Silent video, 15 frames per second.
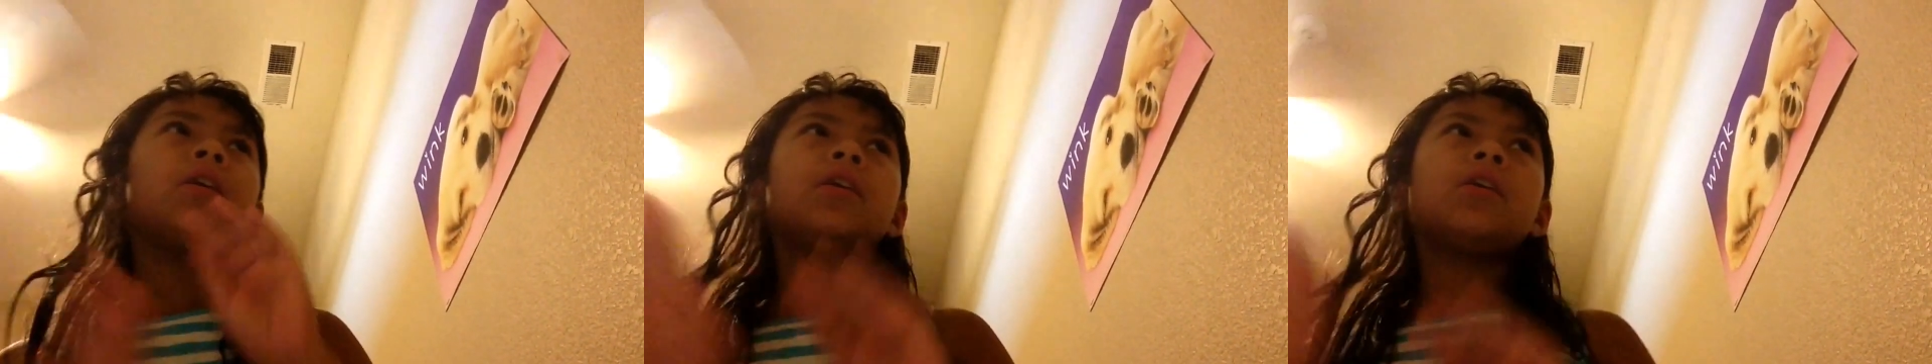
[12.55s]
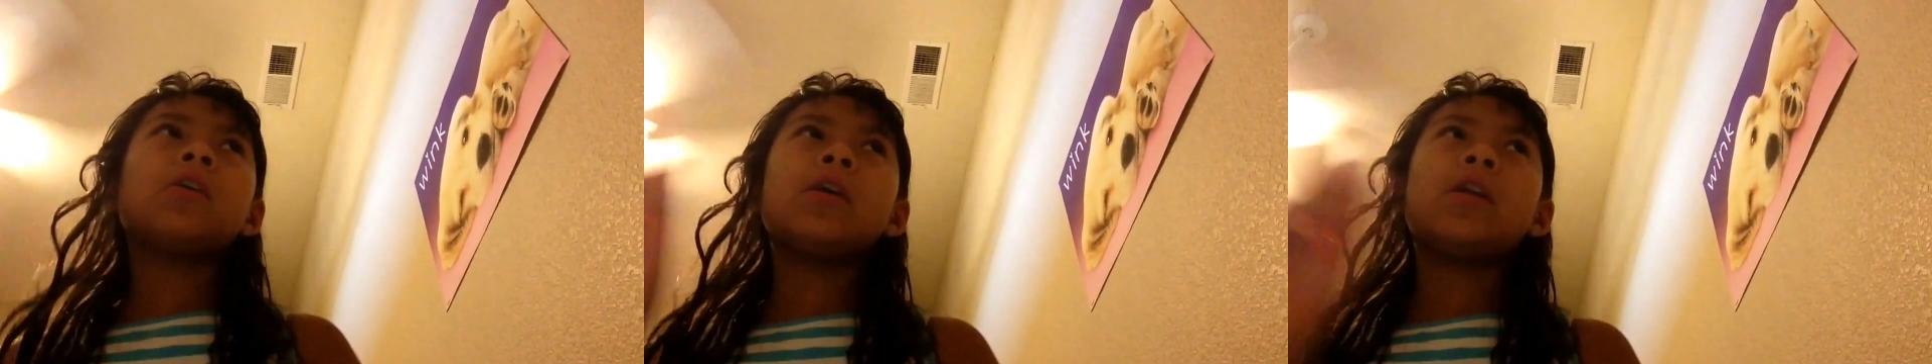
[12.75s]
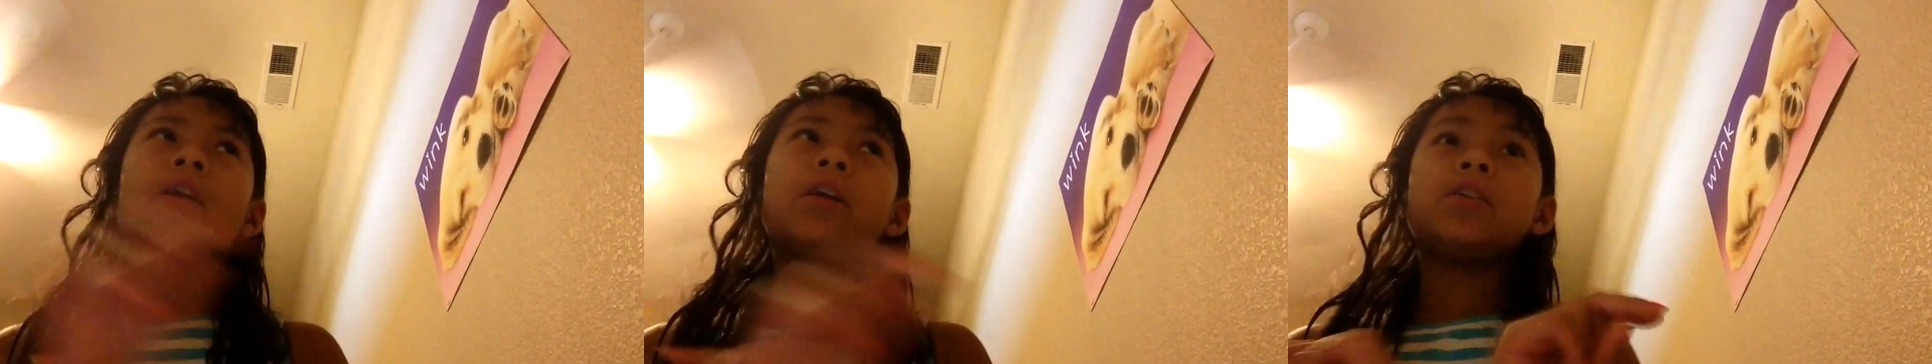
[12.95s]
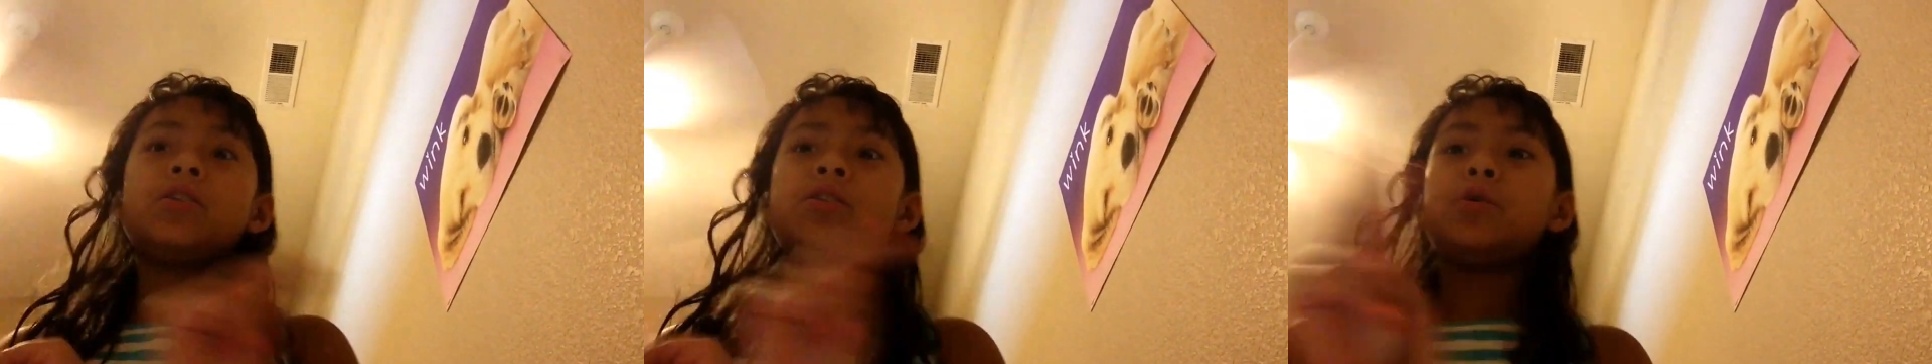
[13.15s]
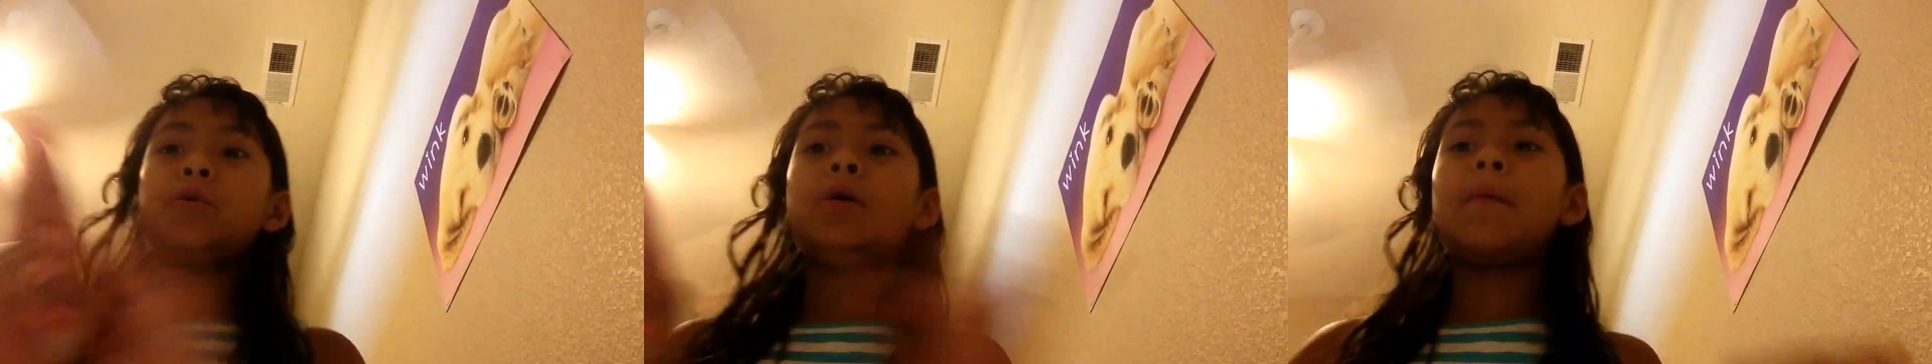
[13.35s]
You're getting
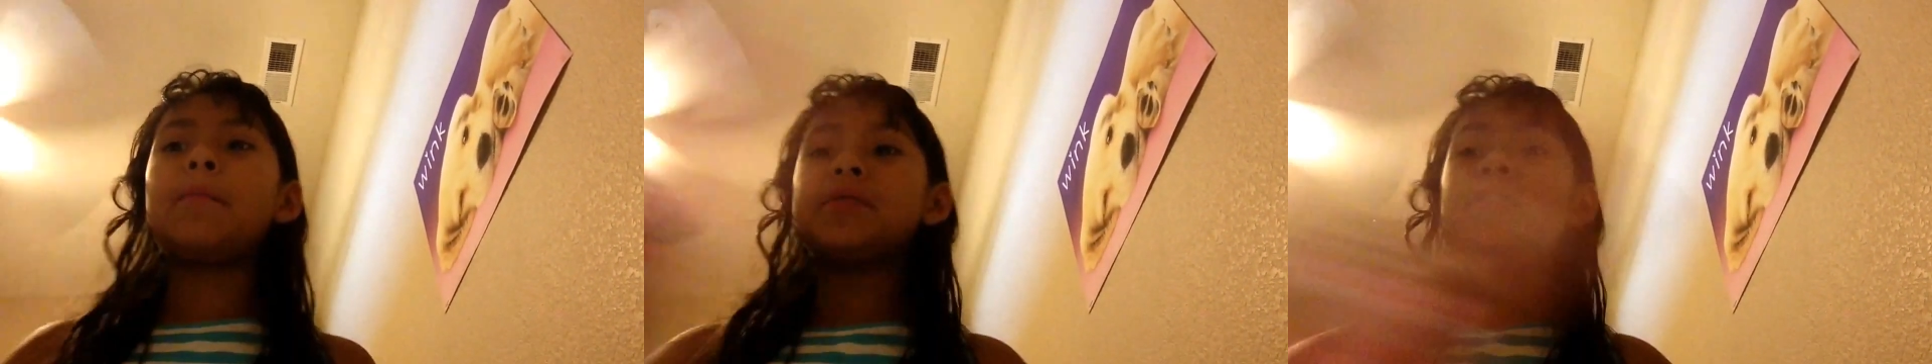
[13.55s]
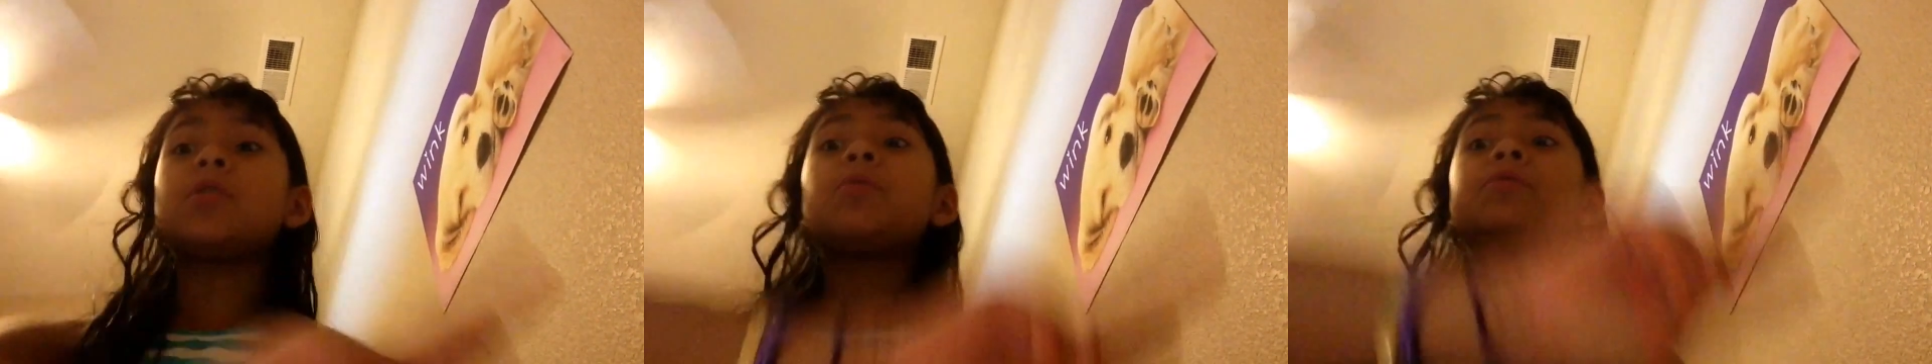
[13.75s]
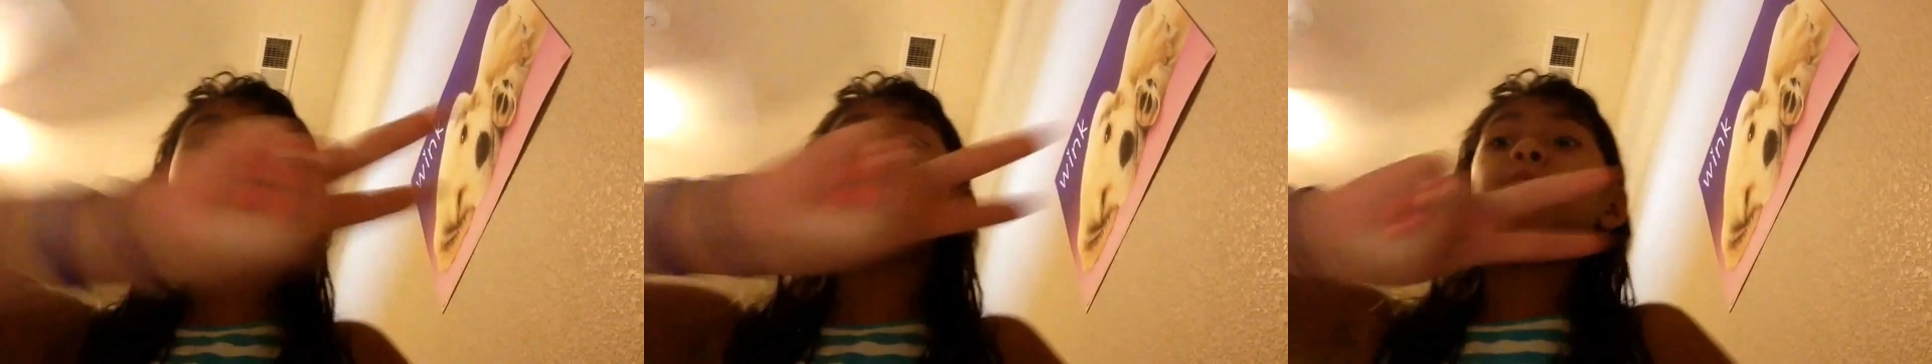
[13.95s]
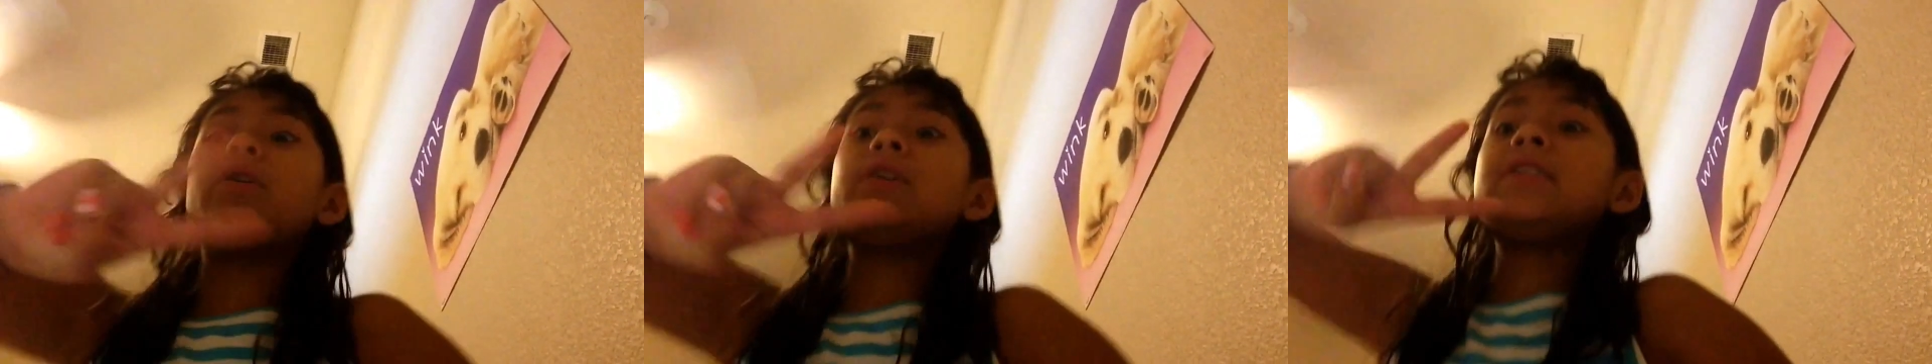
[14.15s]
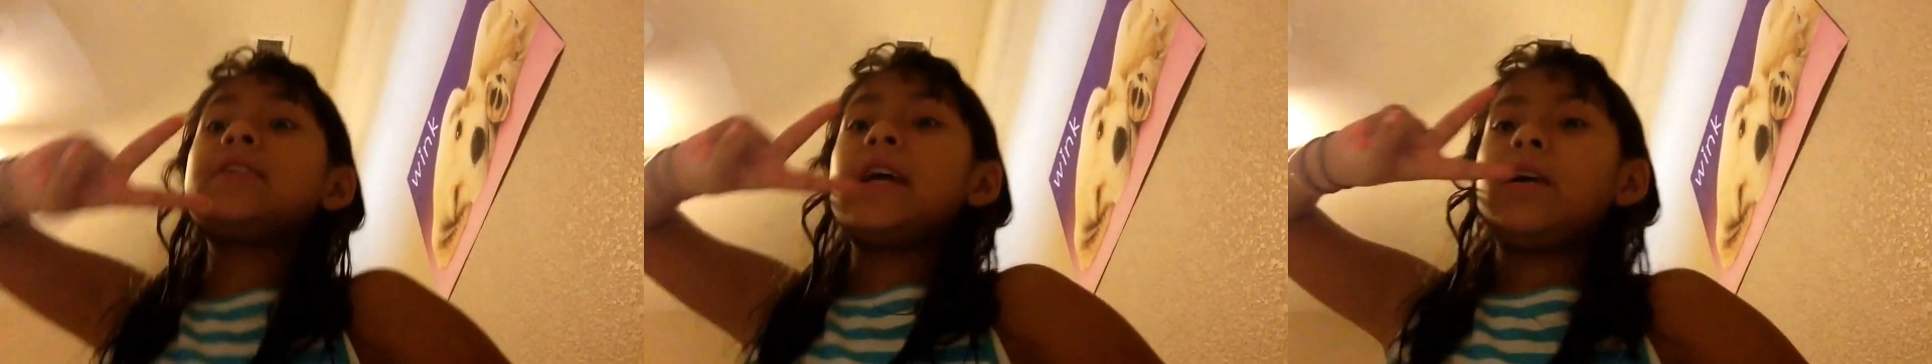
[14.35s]
two episodes in
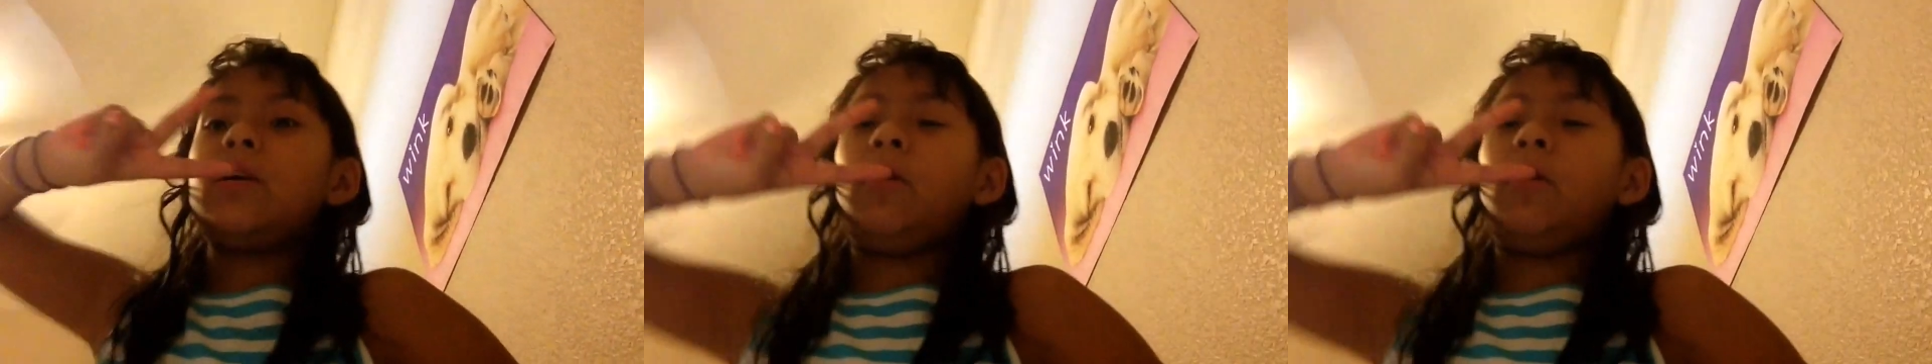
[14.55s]
one day,